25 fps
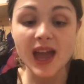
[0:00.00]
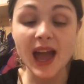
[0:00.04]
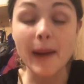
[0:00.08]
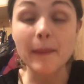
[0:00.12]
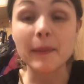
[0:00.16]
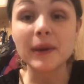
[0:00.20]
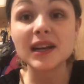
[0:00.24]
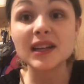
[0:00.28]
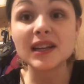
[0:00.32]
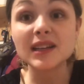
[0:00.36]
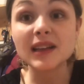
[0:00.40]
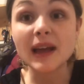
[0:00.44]

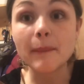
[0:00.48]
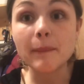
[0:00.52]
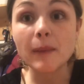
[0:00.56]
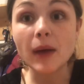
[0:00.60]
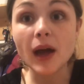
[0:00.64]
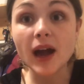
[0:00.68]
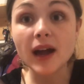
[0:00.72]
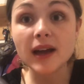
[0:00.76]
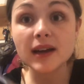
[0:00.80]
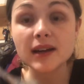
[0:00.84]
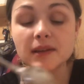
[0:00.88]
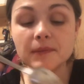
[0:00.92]
I'm gonna, I'm
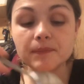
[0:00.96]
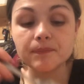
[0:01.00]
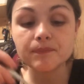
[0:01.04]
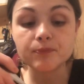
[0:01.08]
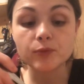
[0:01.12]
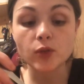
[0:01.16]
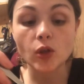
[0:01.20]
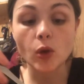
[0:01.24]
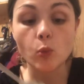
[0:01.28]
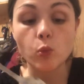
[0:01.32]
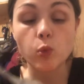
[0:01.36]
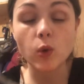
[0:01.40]
not gonna,
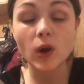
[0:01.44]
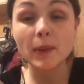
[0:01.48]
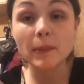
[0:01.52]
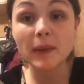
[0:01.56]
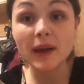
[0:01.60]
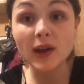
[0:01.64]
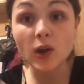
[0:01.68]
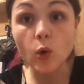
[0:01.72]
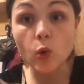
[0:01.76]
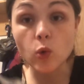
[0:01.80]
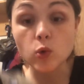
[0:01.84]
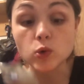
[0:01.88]
one of
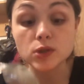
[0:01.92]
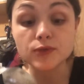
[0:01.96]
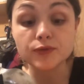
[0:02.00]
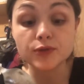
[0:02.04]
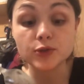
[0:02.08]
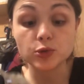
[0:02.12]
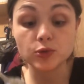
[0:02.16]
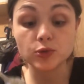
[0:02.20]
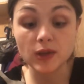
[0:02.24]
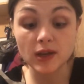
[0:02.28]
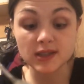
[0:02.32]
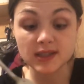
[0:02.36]
my goals
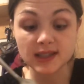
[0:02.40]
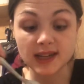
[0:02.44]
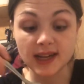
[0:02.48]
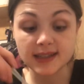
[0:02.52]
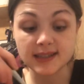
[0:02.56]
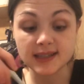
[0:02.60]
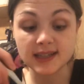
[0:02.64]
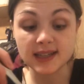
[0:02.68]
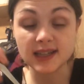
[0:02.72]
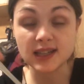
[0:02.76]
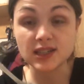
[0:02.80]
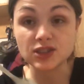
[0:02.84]
for
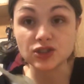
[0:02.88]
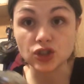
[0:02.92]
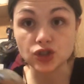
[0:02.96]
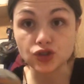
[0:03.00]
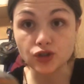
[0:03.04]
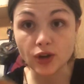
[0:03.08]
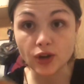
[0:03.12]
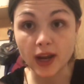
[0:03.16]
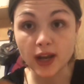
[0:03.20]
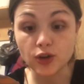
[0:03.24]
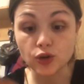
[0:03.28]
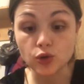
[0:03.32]
2019 is to
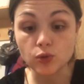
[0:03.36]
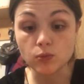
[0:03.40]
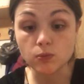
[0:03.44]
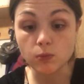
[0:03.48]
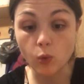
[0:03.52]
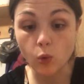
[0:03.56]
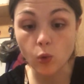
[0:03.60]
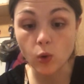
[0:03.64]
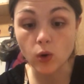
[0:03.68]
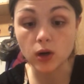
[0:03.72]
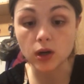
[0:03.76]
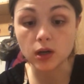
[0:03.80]
try and do
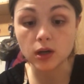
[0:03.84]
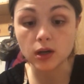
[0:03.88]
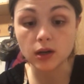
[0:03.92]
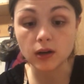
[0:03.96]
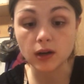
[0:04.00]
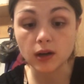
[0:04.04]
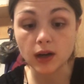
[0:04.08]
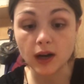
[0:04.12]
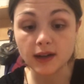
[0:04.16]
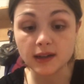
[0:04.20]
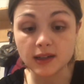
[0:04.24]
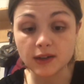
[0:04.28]

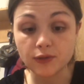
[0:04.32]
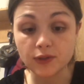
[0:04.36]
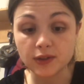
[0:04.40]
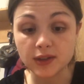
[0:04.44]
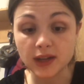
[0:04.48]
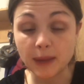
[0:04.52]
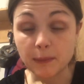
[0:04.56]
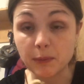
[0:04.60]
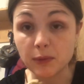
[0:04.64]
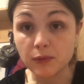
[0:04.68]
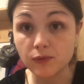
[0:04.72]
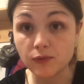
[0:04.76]
more
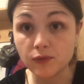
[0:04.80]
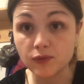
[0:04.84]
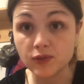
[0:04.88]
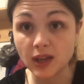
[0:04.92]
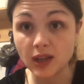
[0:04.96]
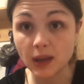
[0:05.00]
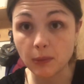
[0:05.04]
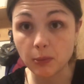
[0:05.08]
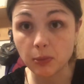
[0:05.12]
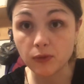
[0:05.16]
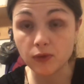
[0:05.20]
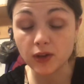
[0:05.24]
different type of,
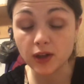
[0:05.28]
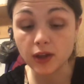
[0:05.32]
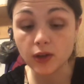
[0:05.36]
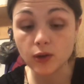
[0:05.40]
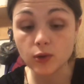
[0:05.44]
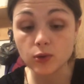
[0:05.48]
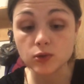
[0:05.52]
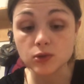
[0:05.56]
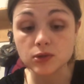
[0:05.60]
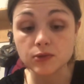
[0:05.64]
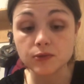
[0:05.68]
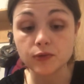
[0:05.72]
type of
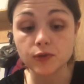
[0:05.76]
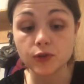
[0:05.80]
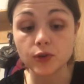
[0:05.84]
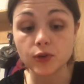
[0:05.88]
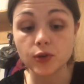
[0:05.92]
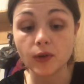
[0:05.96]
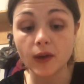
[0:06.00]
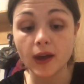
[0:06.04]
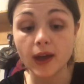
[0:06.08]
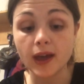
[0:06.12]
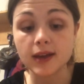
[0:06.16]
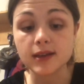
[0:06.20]
videos for
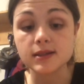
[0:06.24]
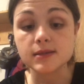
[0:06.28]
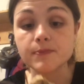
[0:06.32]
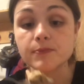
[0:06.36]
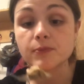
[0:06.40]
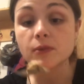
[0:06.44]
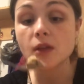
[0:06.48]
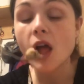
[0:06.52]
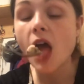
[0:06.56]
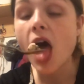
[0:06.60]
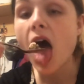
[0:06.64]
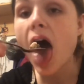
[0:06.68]
you guys.
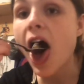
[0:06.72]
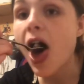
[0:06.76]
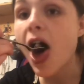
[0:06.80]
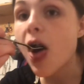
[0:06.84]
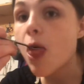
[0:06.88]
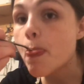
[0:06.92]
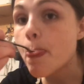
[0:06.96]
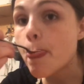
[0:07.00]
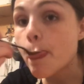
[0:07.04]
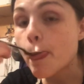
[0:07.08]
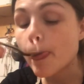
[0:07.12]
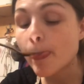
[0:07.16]

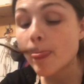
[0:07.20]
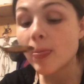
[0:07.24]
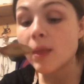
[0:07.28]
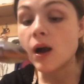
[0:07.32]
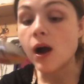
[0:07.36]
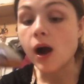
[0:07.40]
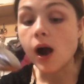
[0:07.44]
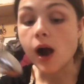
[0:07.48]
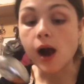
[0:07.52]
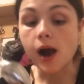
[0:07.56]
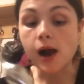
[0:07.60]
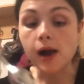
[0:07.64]

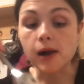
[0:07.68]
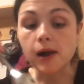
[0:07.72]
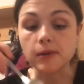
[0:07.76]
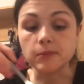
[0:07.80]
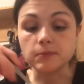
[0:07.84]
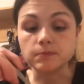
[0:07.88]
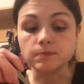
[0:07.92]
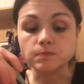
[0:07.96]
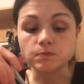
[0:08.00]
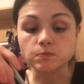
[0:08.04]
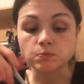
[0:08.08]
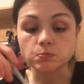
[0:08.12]

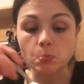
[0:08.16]
Um,